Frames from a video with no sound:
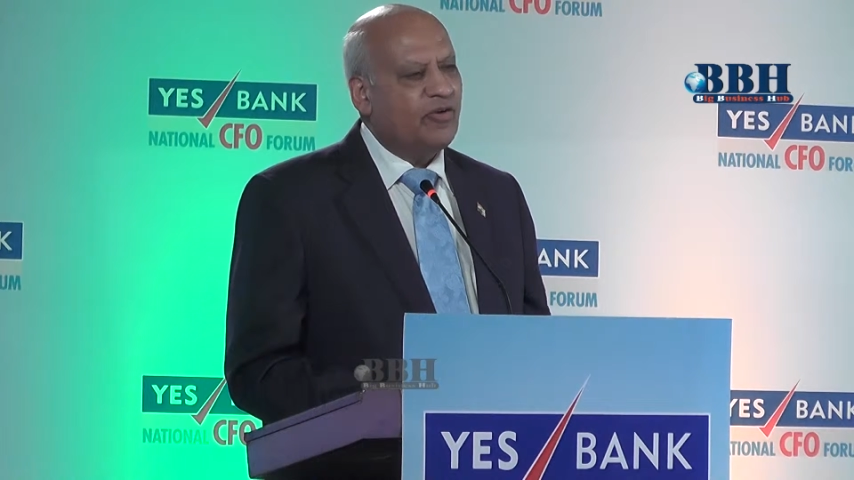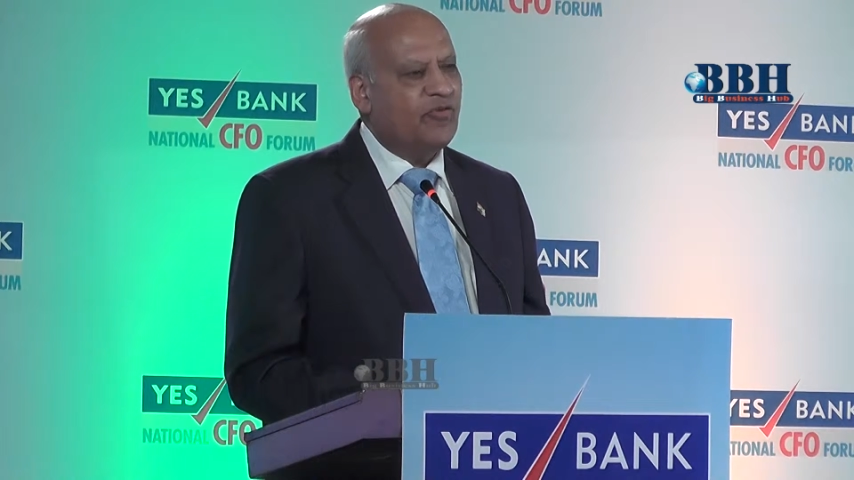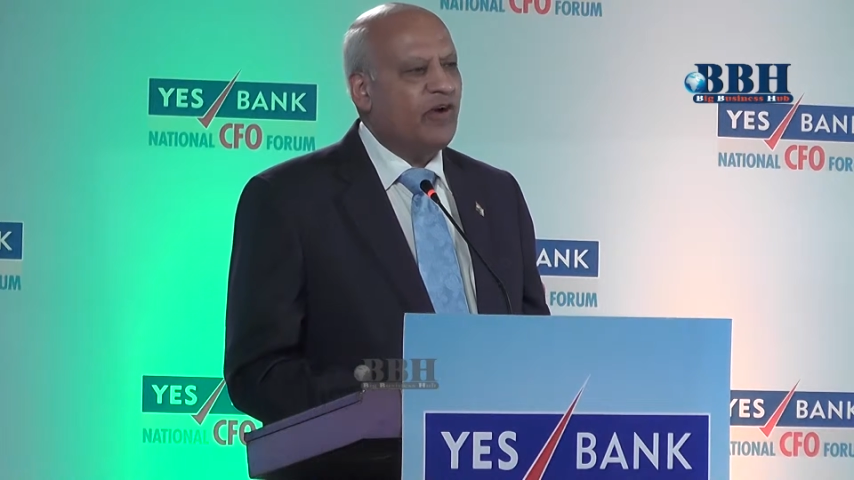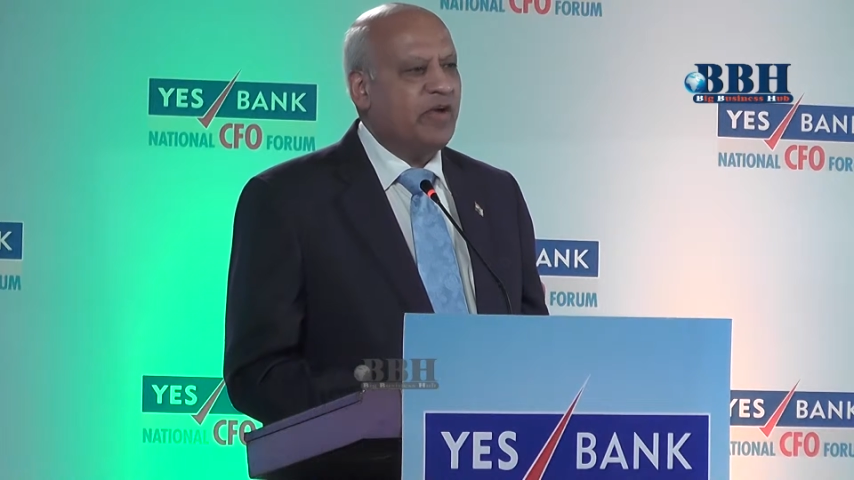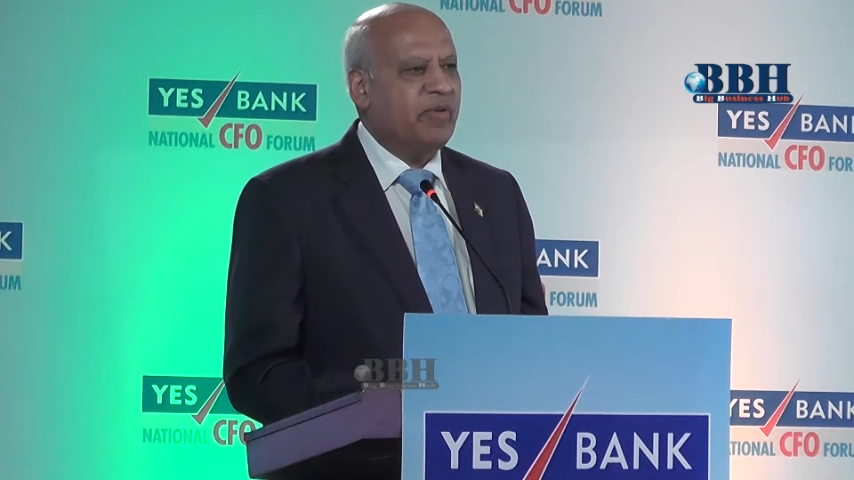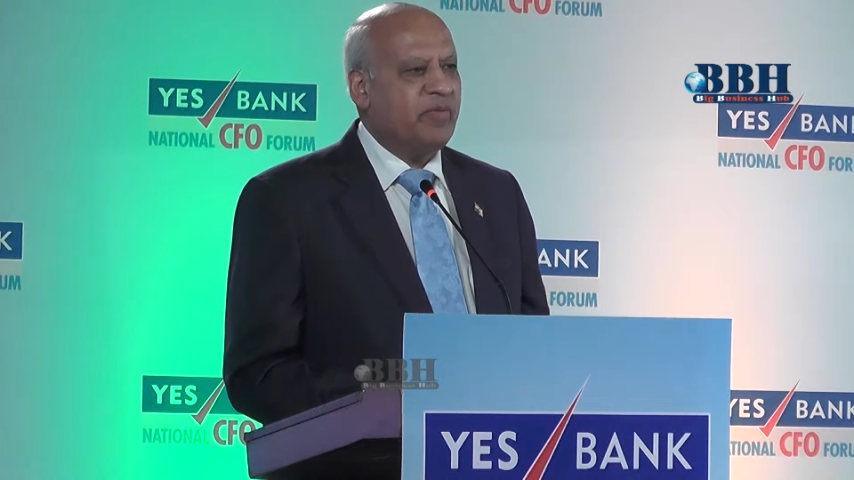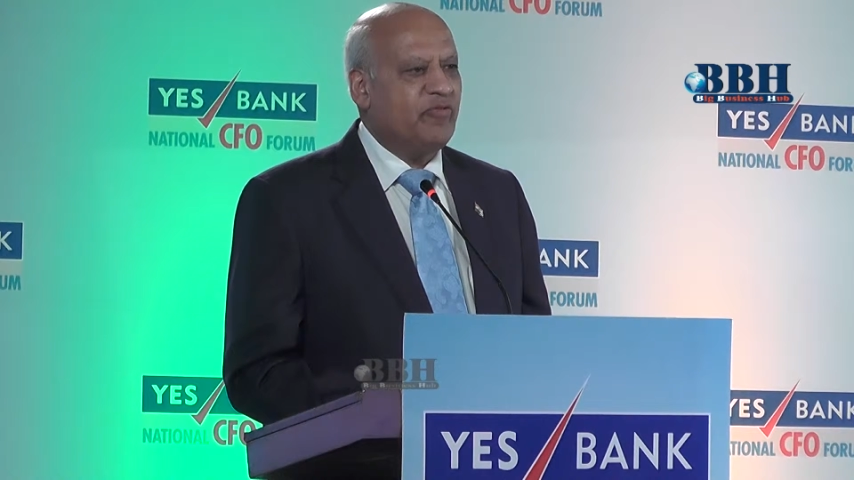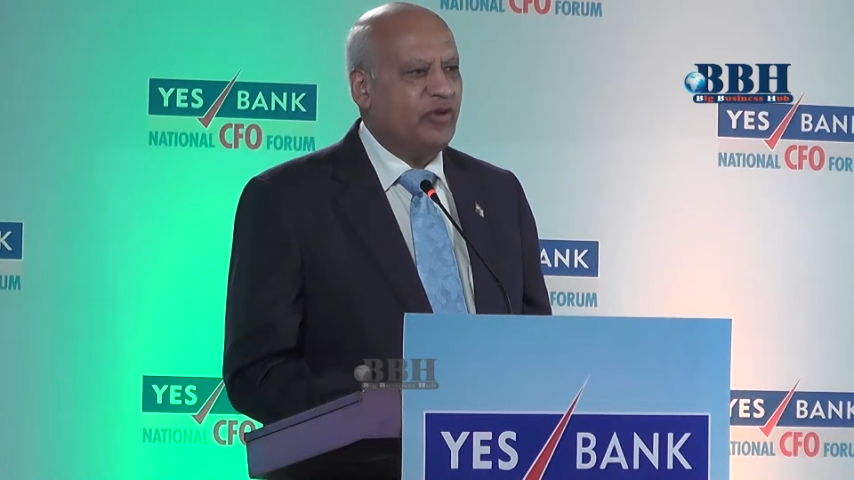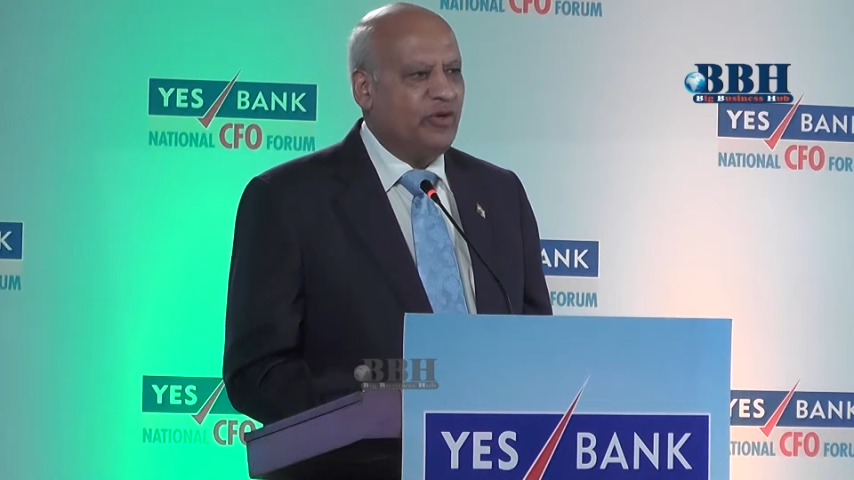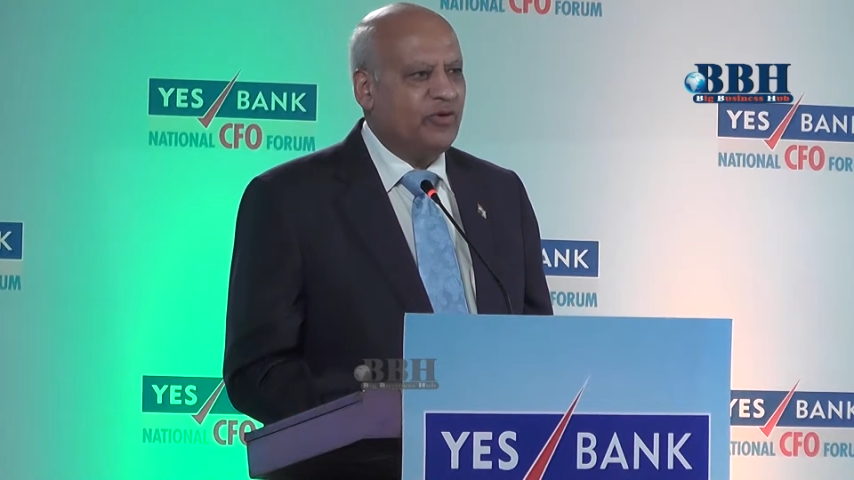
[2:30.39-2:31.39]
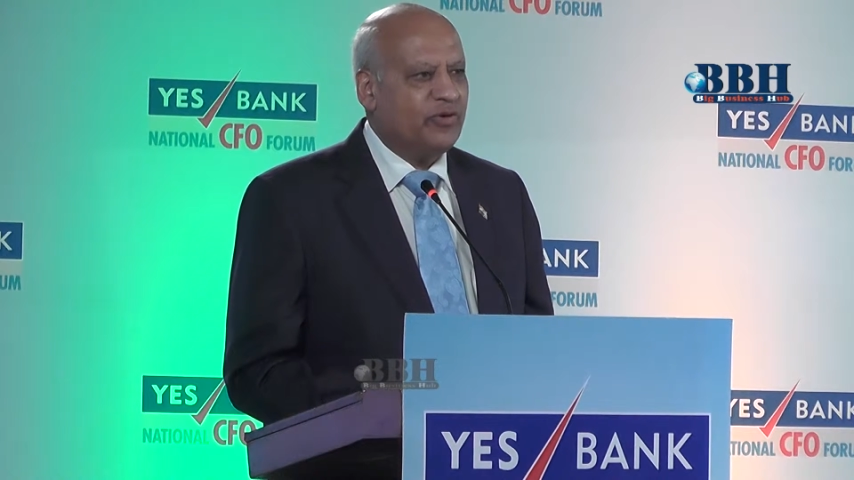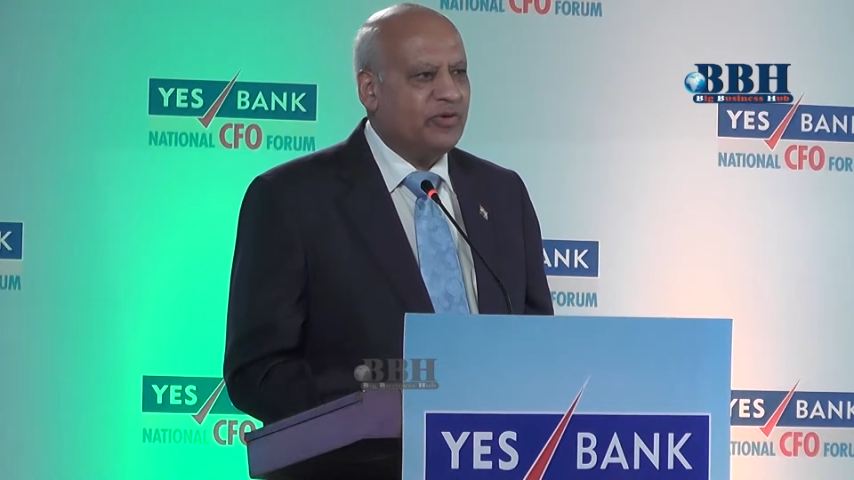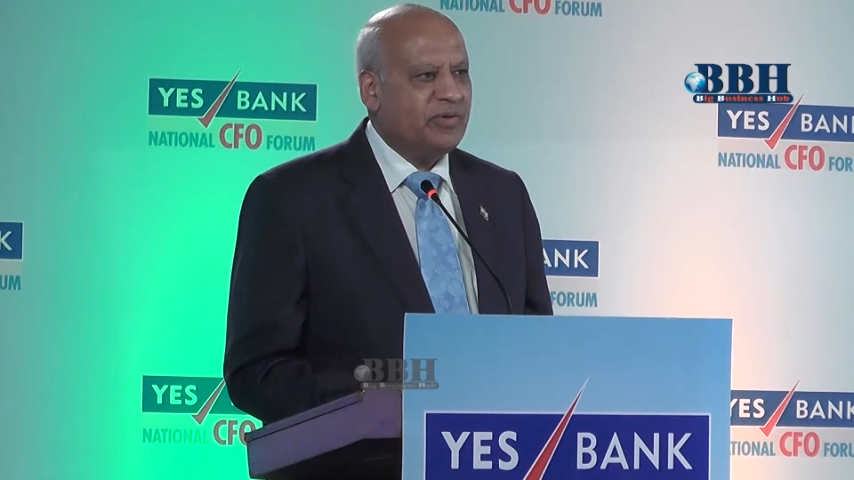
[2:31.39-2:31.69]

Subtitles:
5 may be failure.